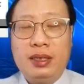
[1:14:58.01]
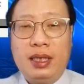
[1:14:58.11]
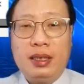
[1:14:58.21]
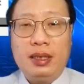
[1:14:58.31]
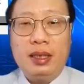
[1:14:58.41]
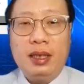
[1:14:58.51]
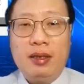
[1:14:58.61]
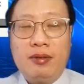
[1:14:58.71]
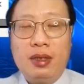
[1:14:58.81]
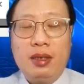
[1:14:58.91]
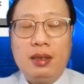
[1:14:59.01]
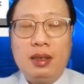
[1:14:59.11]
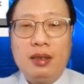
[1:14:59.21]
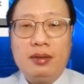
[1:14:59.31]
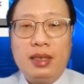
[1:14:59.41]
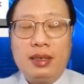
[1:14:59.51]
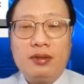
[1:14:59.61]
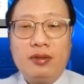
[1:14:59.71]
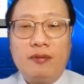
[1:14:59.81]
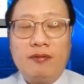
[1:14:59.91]
That
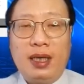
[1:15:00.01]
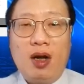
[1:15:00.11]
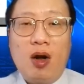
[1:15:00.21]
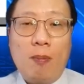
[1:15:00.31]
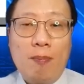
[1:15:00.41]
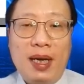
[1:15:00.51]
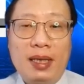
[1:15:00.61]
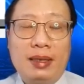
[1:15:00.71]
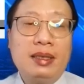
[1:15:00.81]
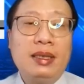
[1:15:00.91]
sort of like augment